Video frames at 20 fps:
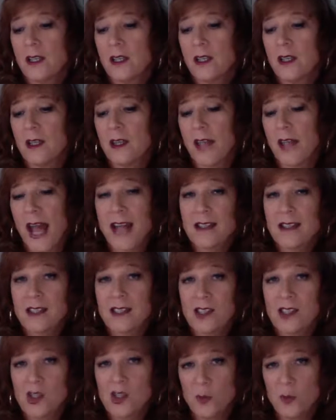that's
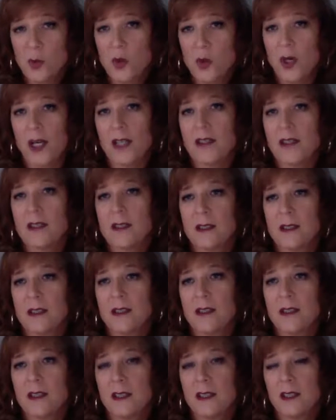the support.
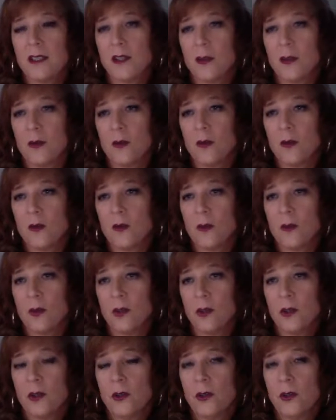You know,
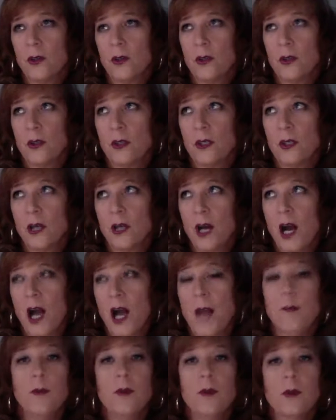
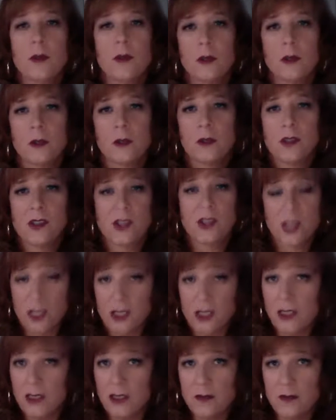I'm
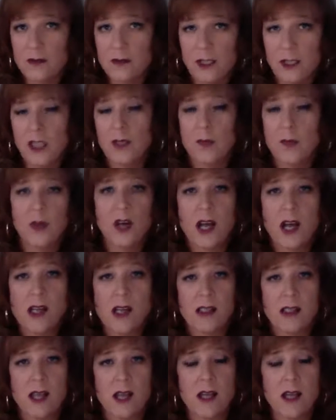still in a
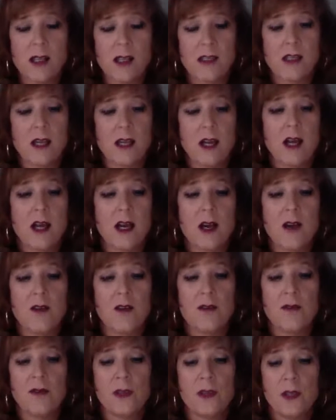process
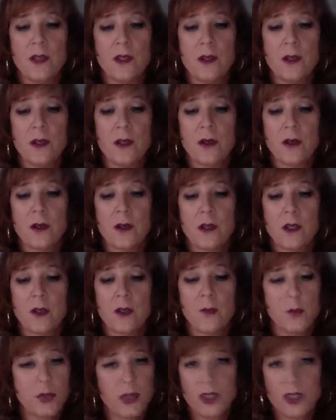of
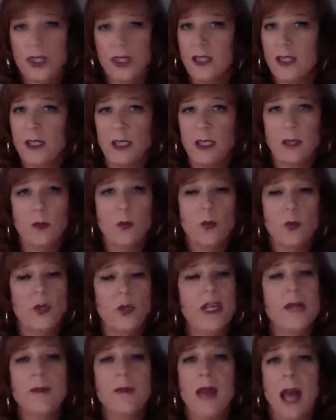completely
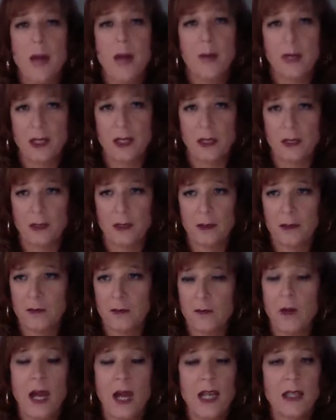remapping
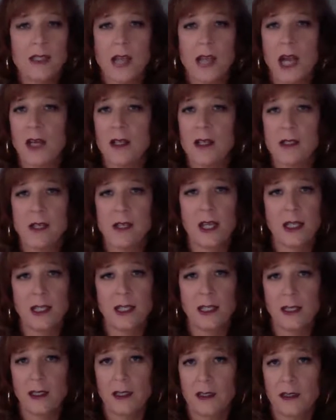my entire psyche.